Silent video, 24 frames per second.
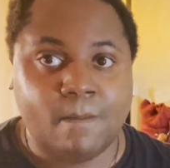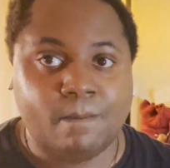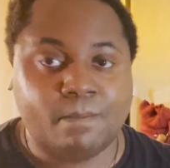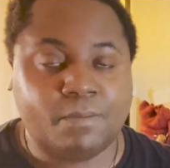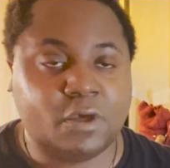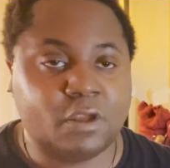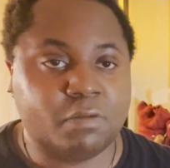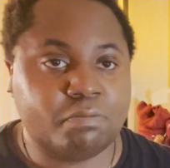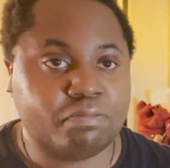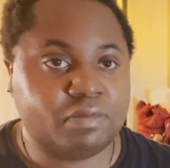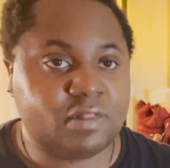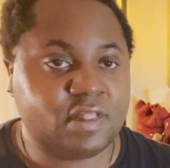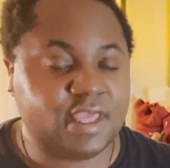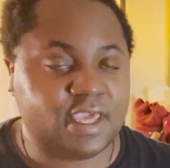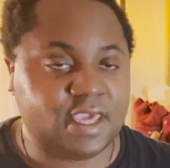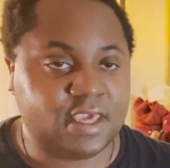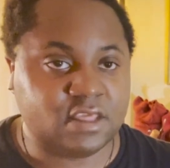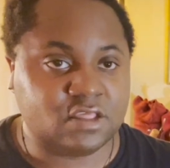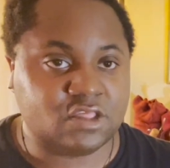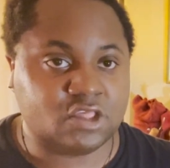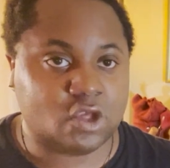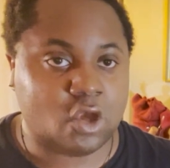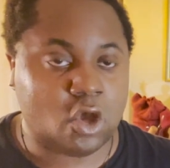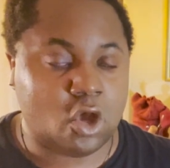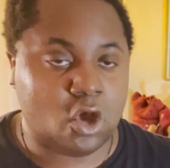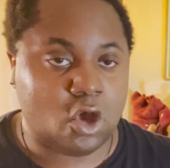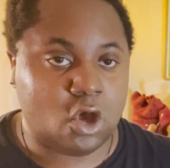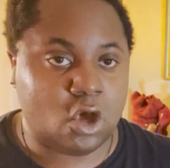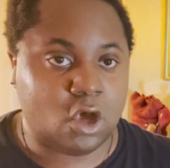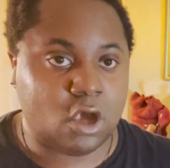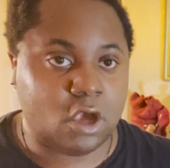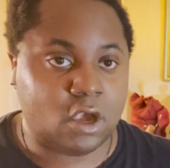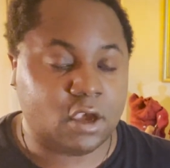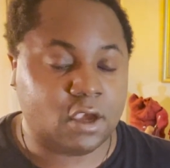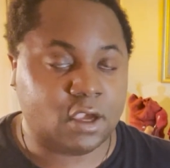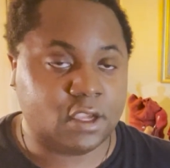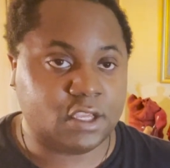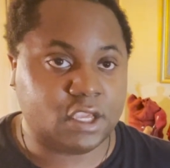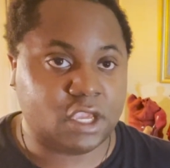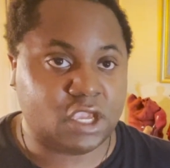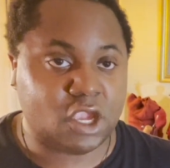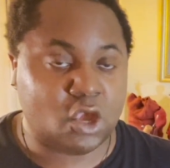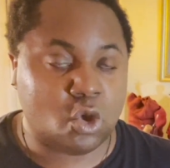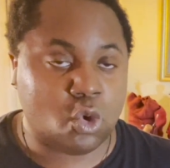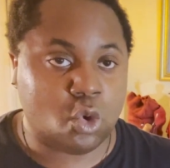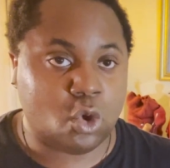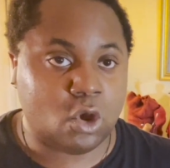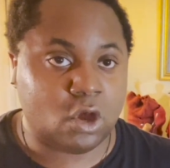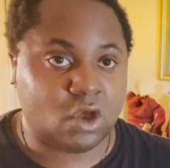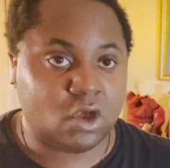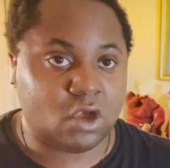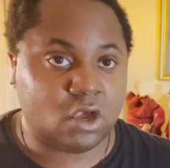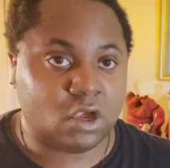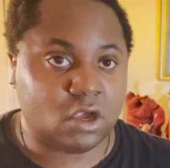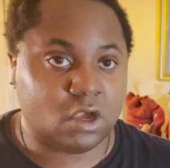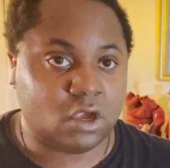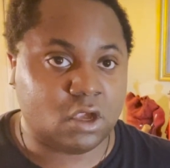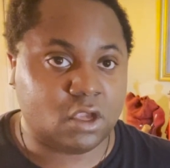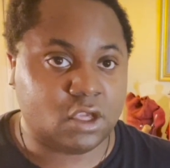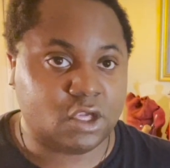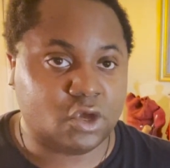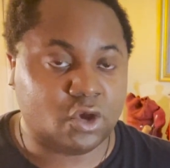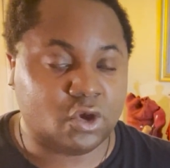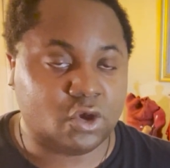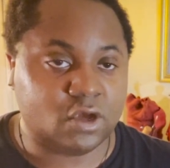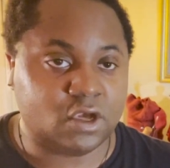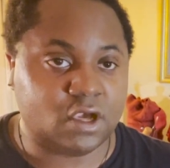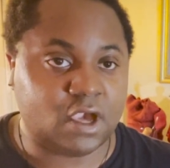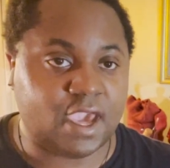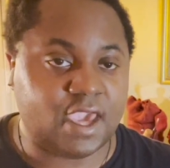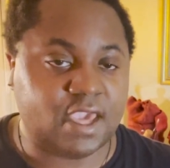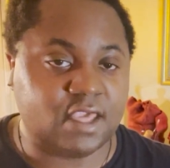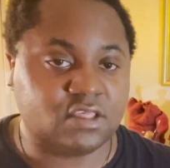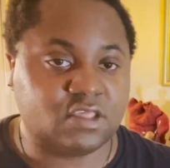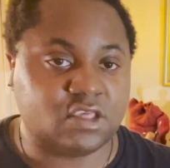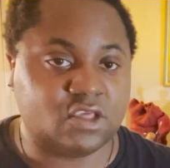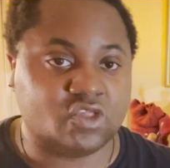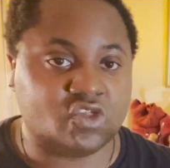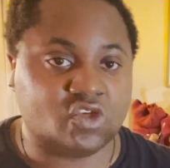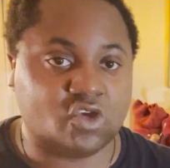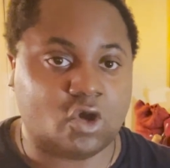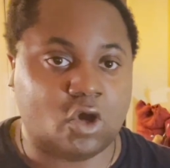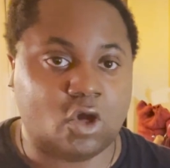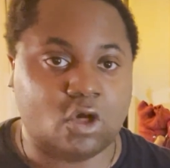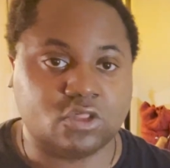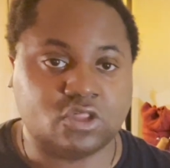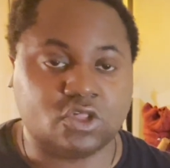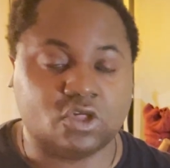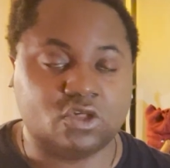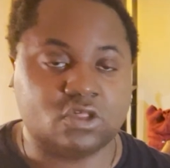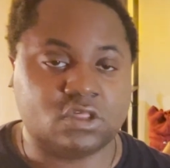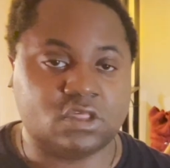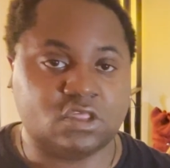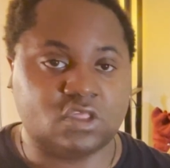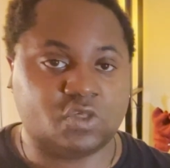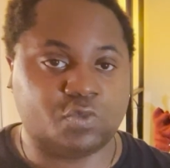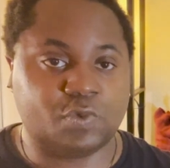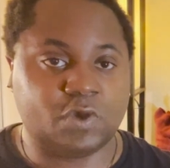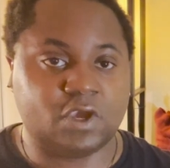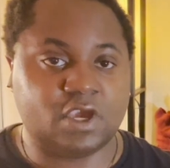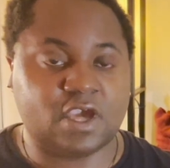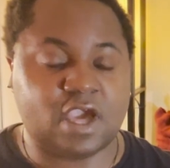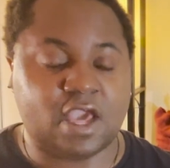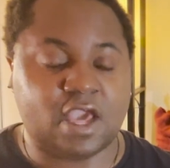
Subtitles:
put plants on your ancestor altars and spirit